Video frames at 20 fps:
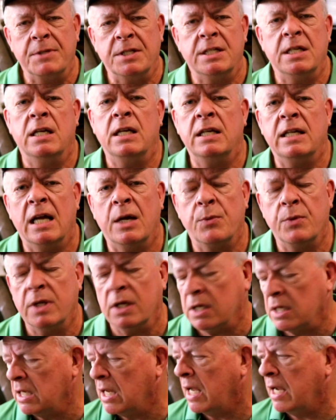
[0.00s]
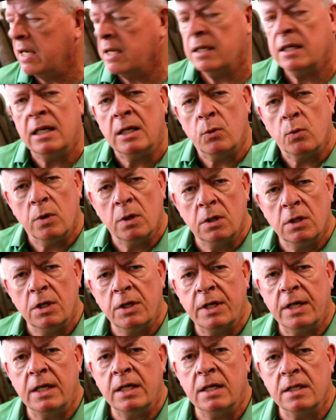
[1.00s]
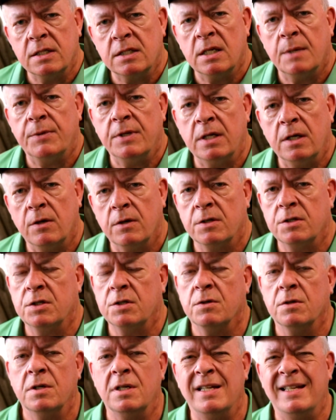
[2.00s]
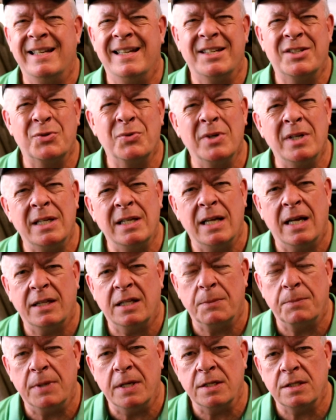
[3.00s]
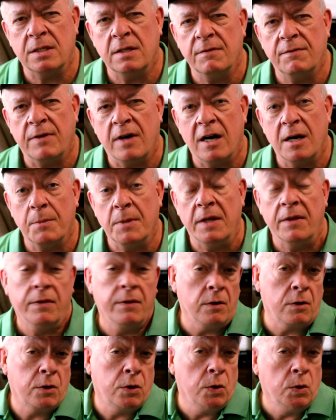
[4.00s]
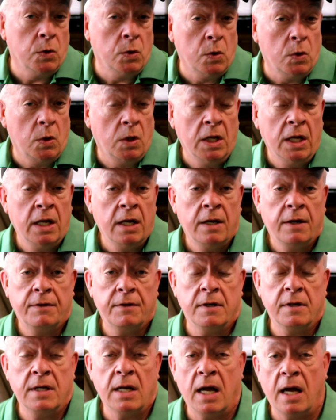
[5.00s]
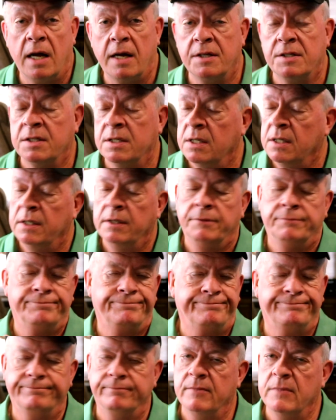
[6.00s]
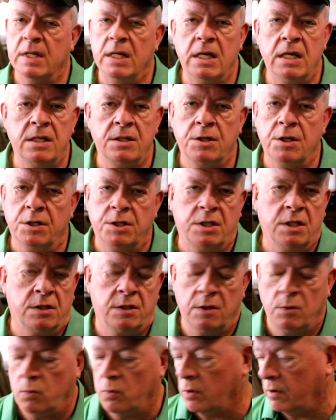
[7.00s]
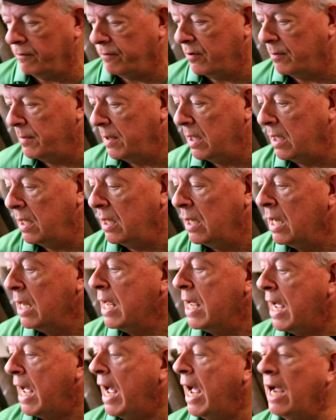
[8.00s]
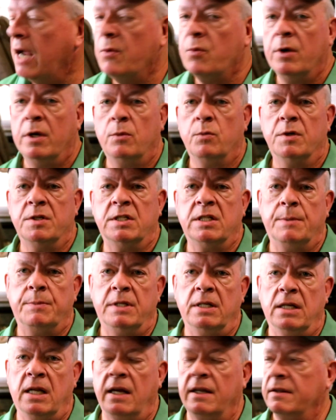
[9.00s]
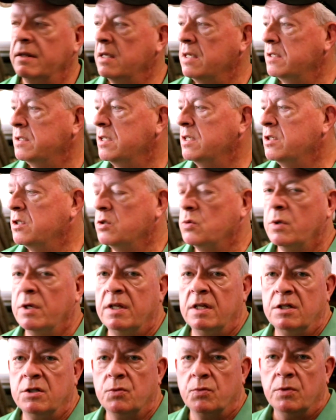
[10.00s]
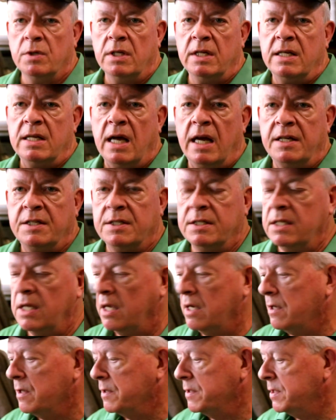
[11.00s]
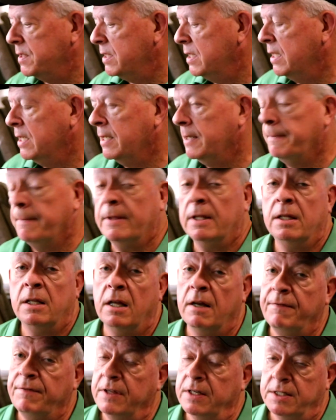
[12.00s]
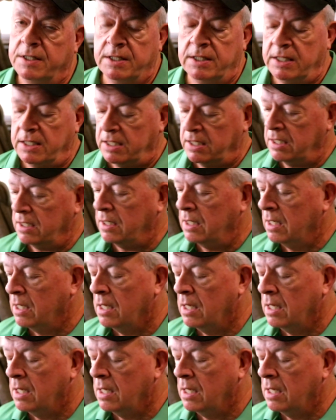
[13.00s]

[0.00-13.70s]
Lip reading: sitting down with a client and we're looking at something on a screen, it's really not the best environment. They're cool, they're nice, it just doesn't work for me. I went with something like this. This is one of these really nice Dells. Love this thing.